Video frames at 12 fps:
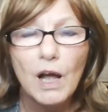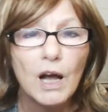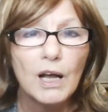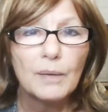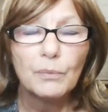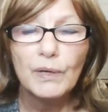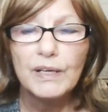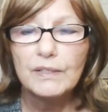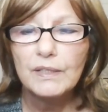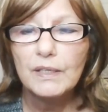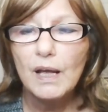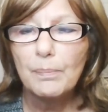I am
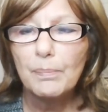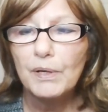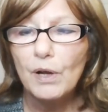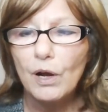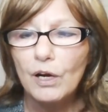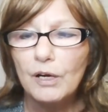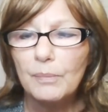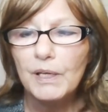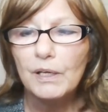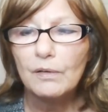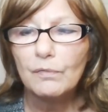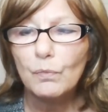raising up an
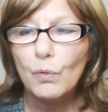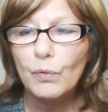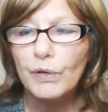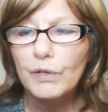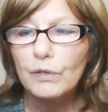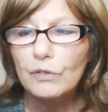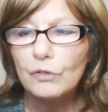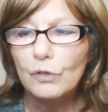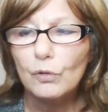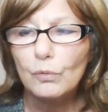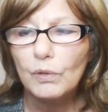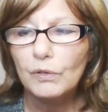army of warriors
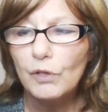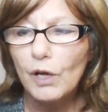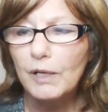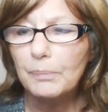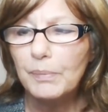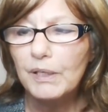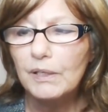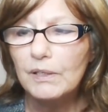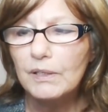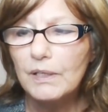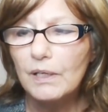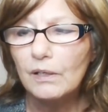who will not be
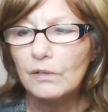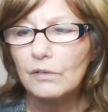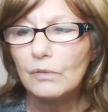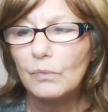content